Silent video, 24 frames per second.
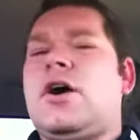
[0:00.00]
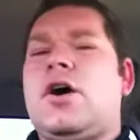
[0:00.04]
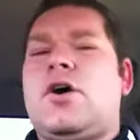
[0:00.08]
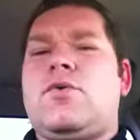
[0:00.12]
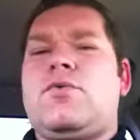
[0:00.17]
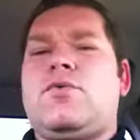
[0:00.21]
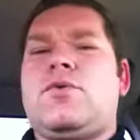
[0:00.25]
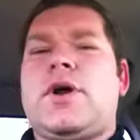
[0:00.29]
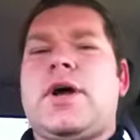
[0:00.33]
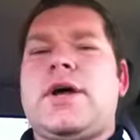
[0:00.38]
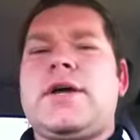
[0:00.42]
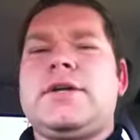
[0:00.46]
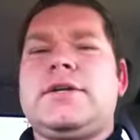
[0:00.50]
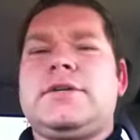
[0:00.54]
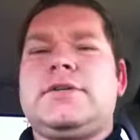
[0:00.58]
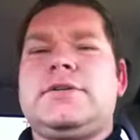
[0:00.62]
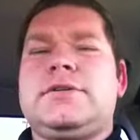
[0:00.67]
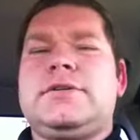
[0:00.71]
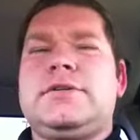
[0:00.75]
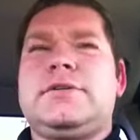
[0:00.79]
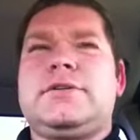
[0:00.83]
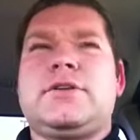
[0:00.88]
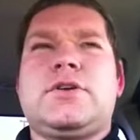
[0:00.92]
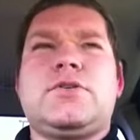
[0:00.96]
a
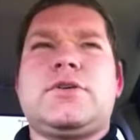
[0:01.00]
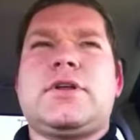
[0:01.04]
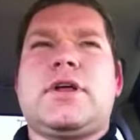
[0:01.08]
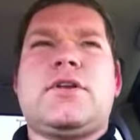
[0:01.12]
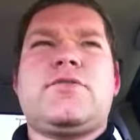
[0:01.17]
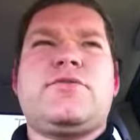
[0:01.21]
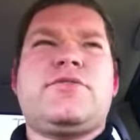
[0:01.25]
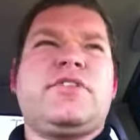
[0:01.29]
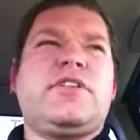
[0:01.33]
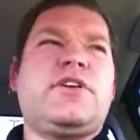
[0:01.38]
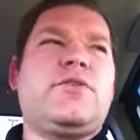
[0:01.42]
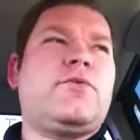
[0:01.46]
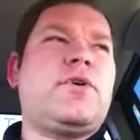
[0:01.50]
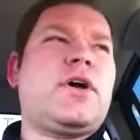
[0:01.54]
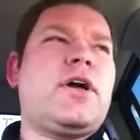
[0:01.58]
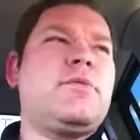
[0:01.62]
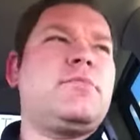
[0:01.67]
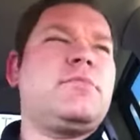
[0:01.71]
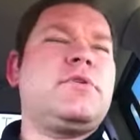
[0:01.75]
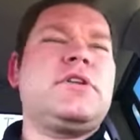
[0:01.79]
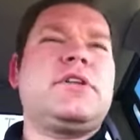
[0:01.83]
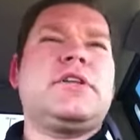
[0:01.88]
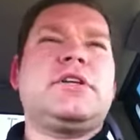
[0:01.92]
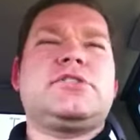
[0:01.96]
right... No, not really a
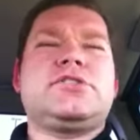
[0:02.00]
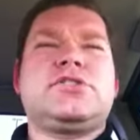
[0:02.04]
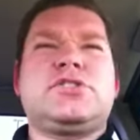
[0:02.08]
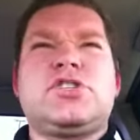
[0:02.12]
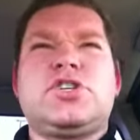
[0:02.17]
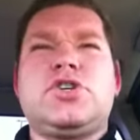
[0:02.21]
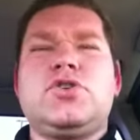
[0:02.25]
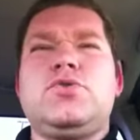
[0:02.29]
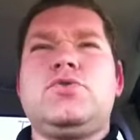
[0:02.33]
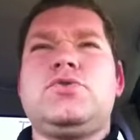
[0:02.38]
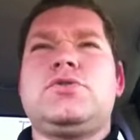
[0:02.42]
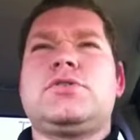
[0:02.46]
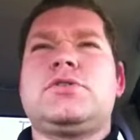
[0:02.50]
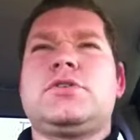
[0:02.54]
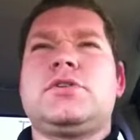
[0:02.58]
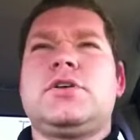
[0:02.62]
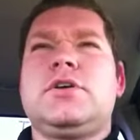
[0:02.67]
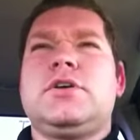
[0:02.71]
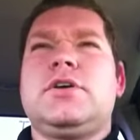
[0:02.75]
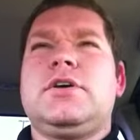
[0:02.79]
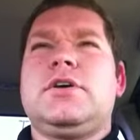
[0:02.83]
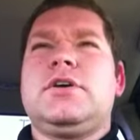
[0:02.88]
right, but an excuse